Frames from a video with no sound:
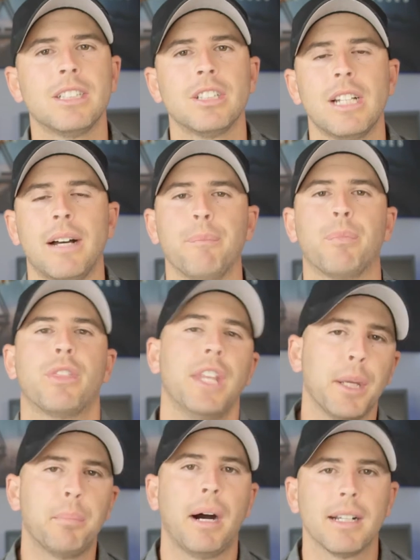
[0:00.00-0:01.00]
is not
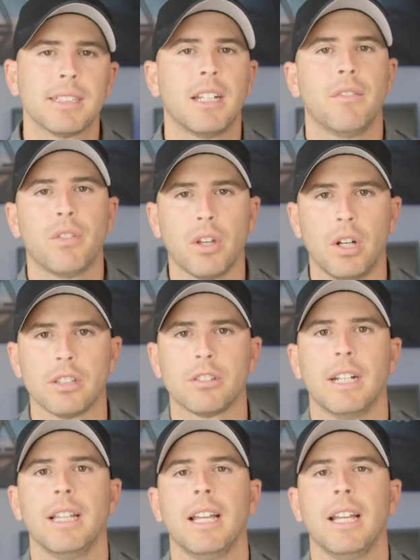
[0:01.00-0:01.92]
think positive thoughts, right?